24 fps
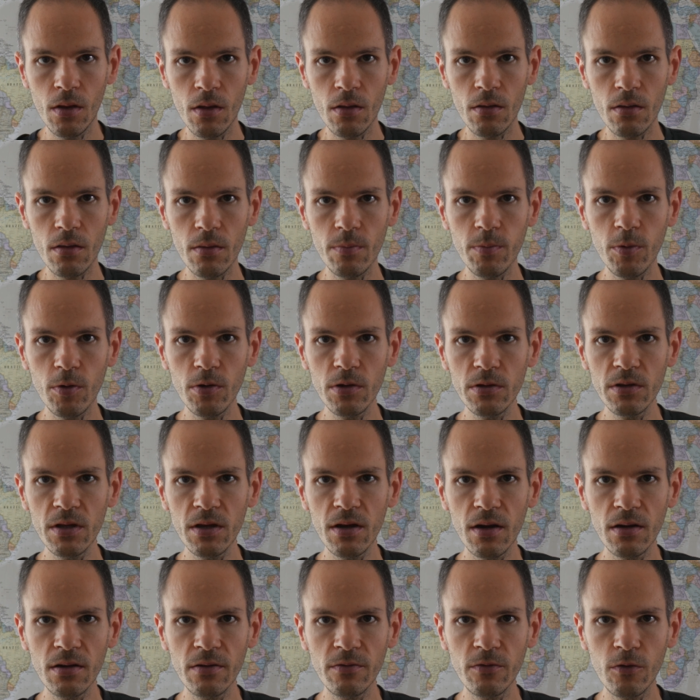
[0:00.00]
The
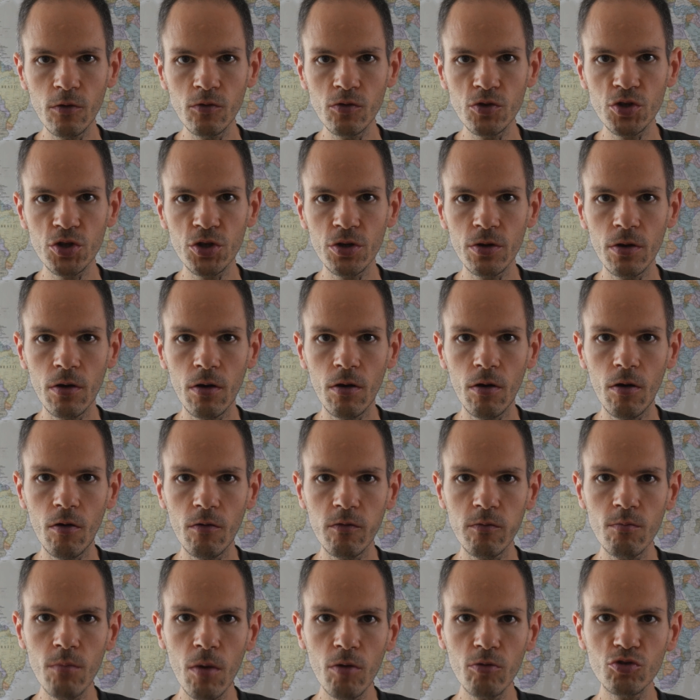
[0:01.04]
political evolution of
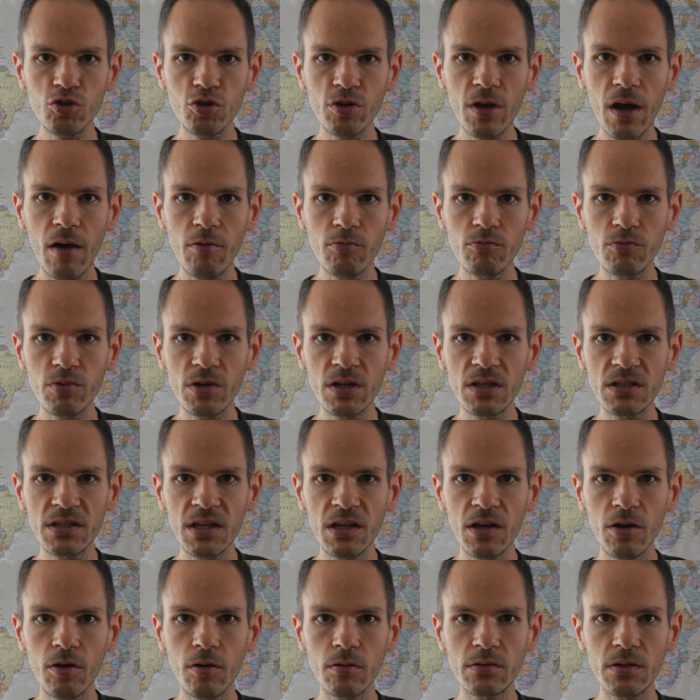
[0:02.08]
most countries
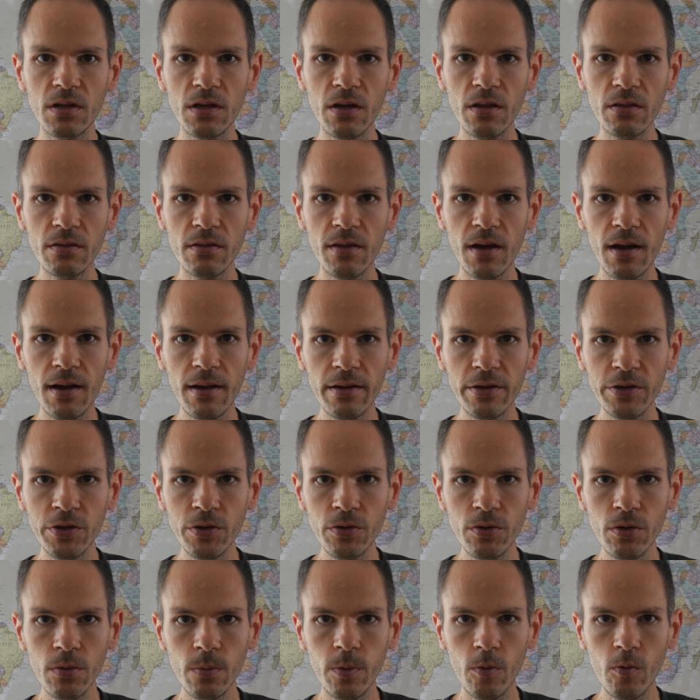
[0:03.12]
in continental
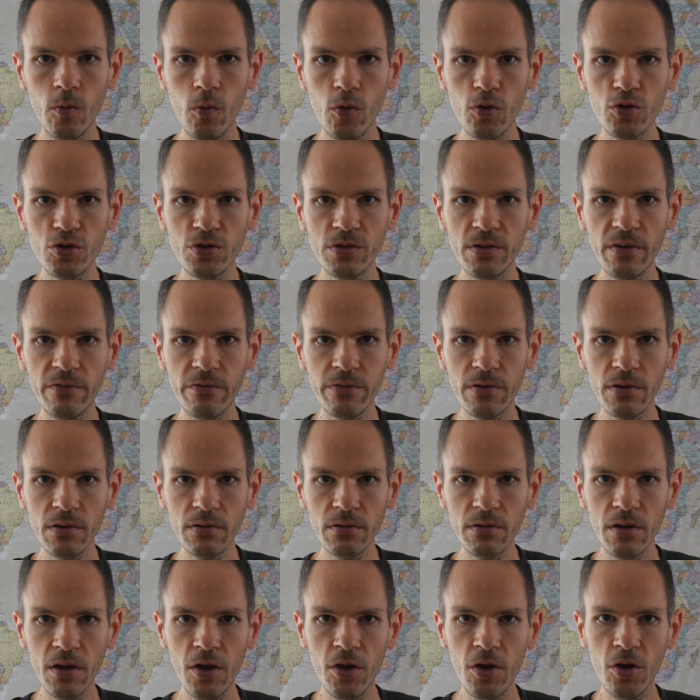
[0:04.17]
Europe was
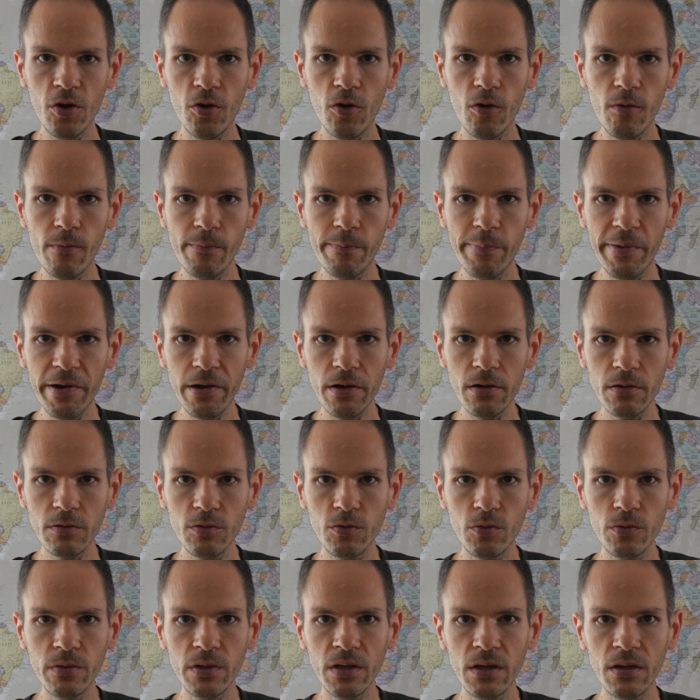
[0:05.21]
different compared
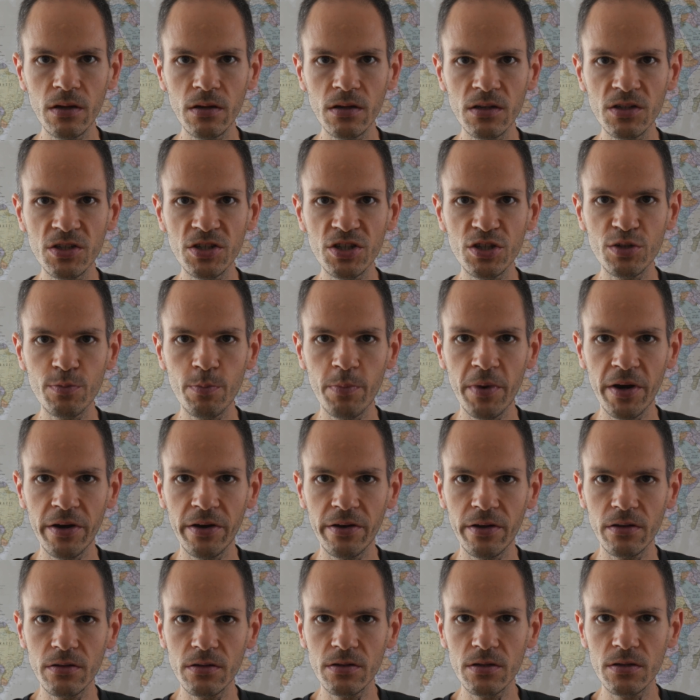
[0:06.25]
to the English
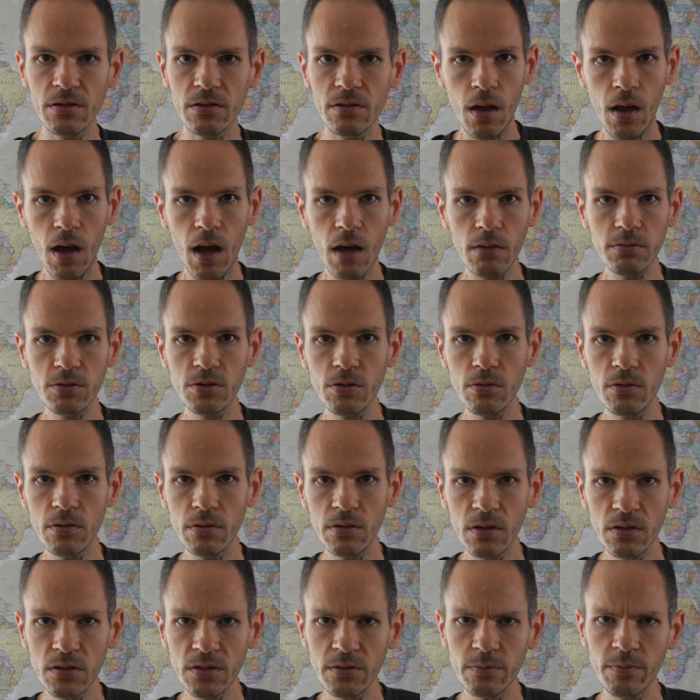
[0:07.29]
experience.
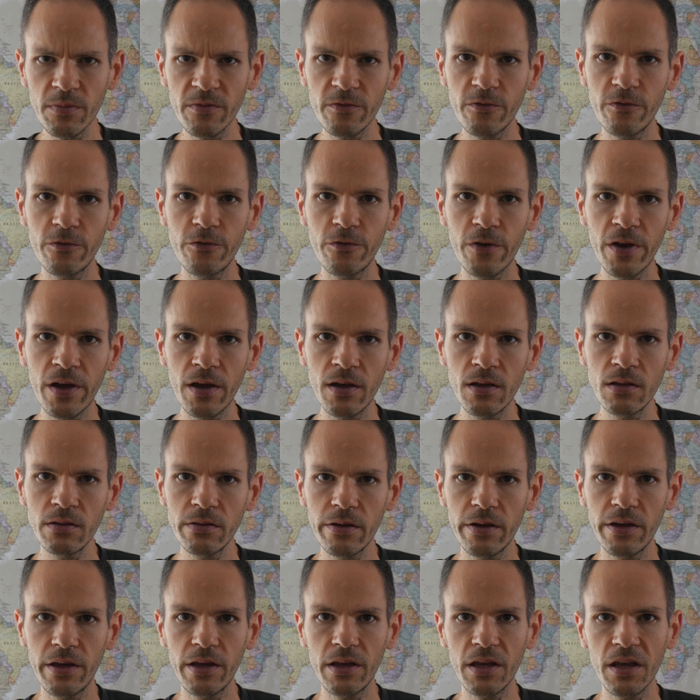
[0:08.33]
Absolutism failed
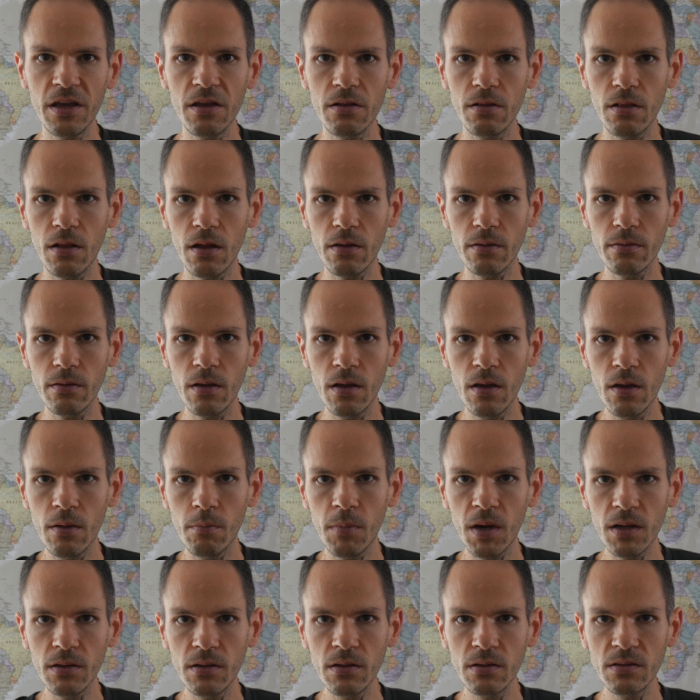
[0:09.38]
in England,
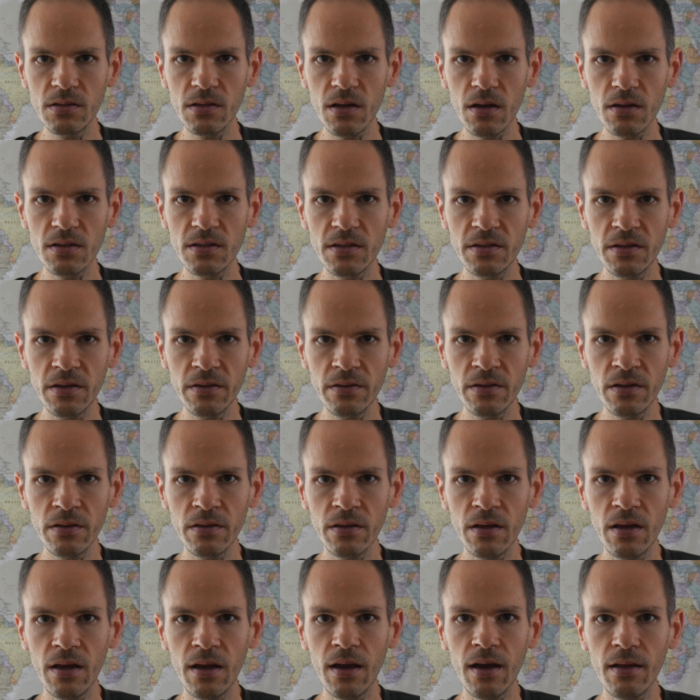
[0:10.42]
but it succeeded
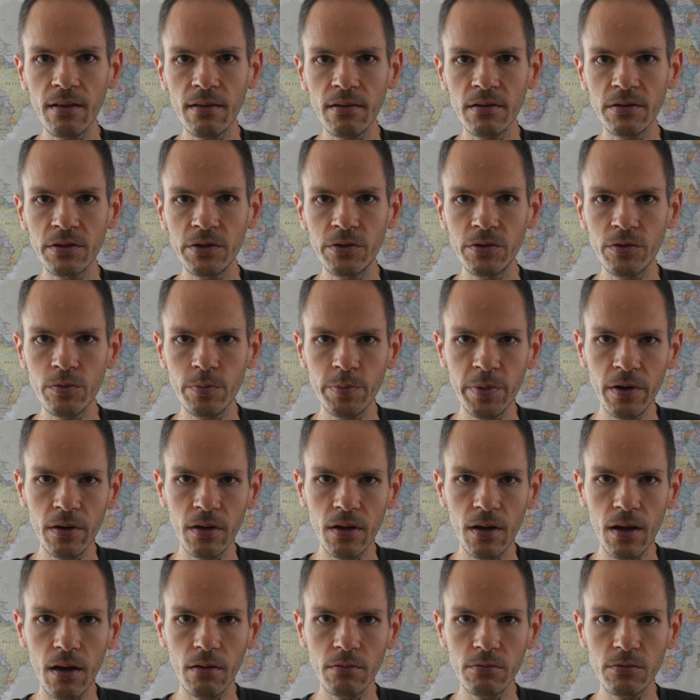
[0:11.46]
in other European
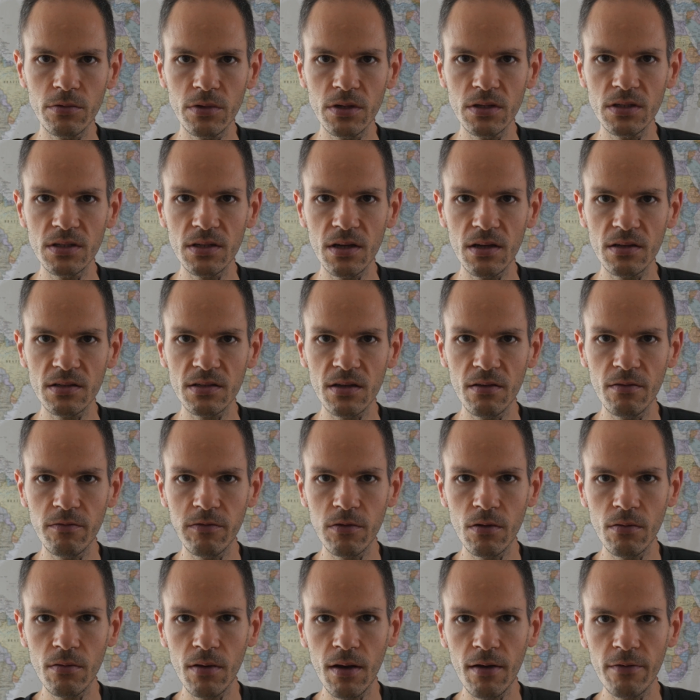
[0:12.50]
countries, aside
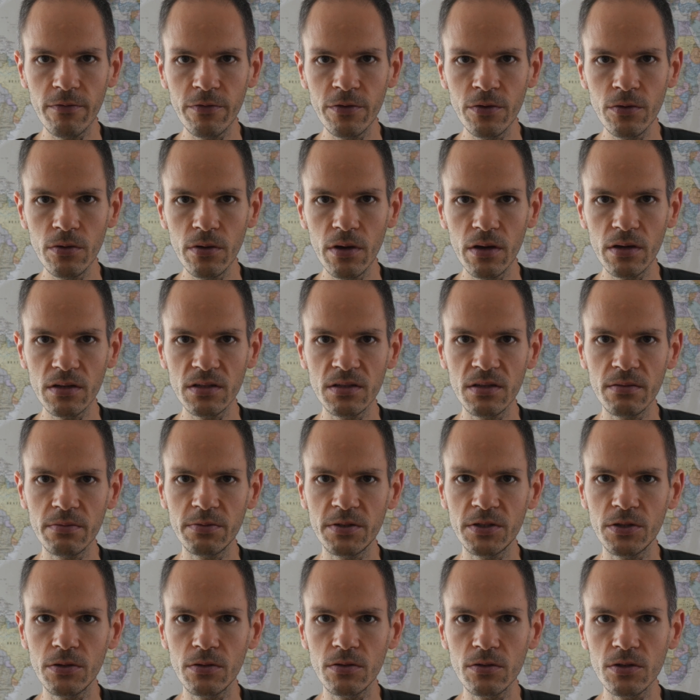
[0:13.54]
from a few
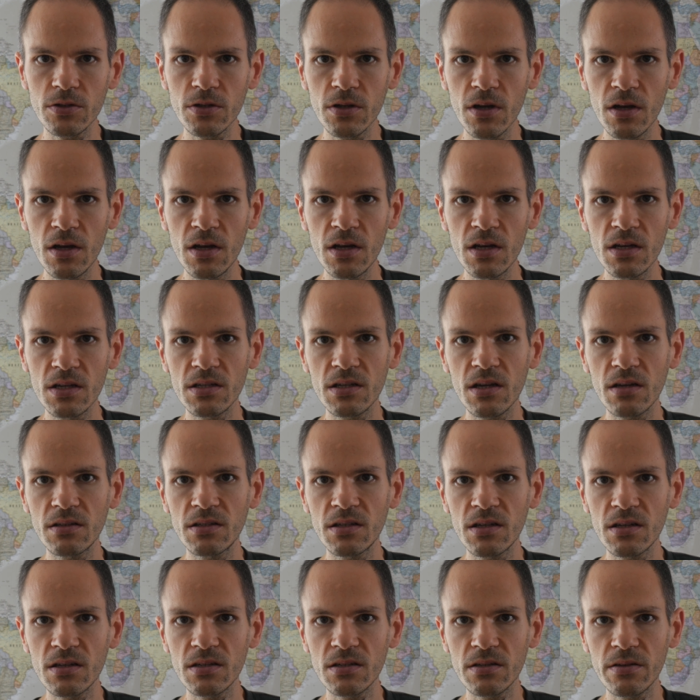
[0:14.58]
exceptions, such
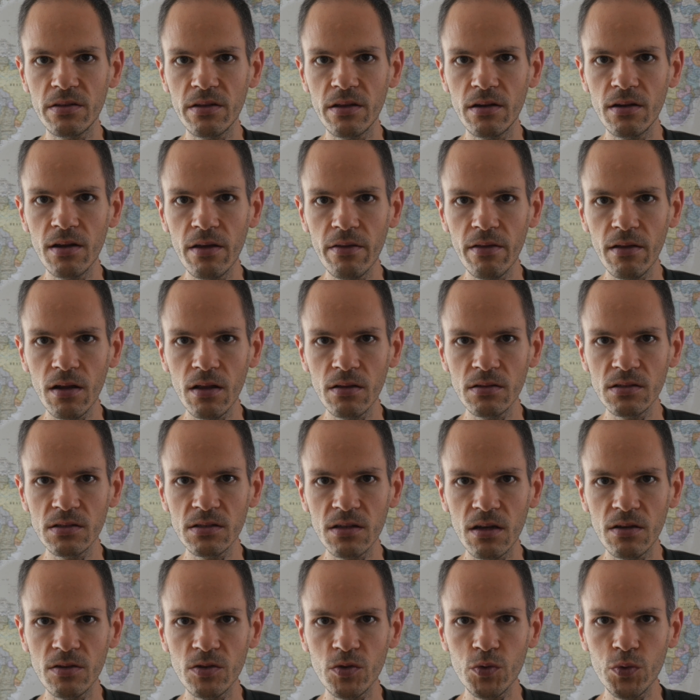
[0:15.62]
as the Netherlands
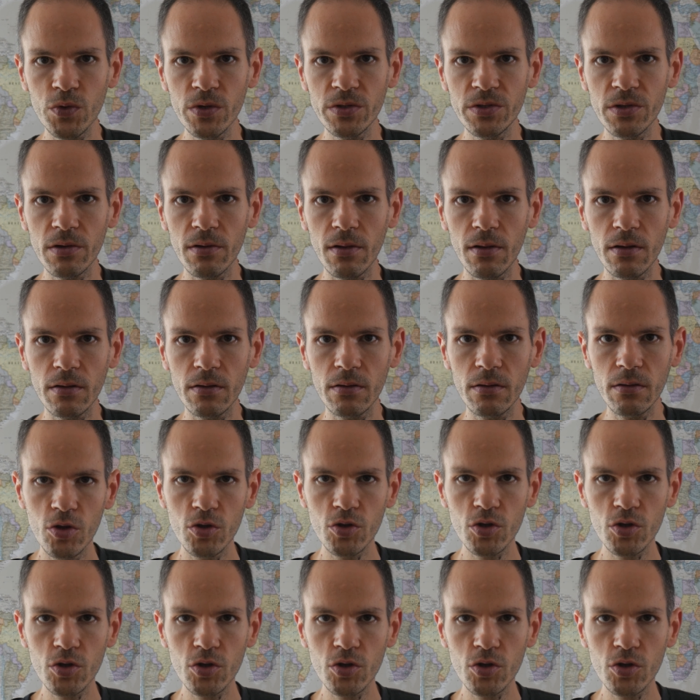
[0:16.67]
and Switzerland.